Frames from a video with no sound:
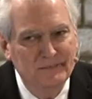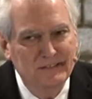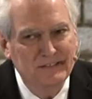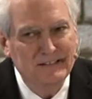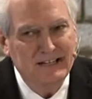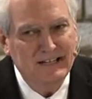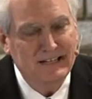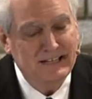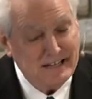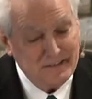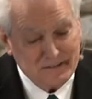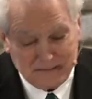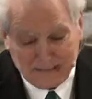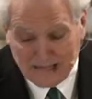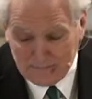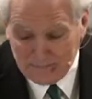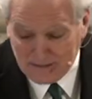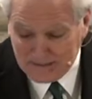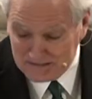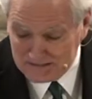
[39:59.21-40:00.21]
And I'm
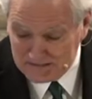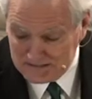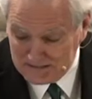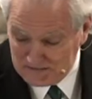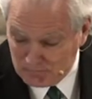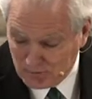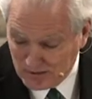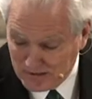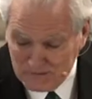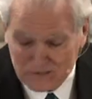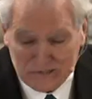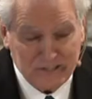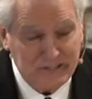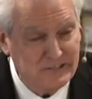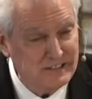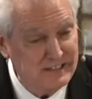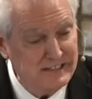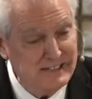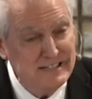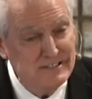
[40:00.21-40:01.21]
not promising an
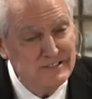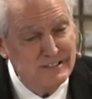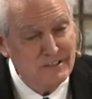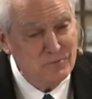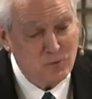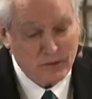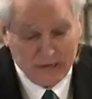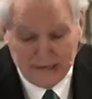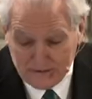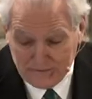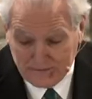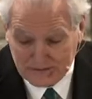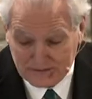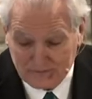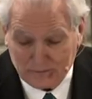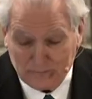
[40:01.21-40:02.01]
easy way of it from this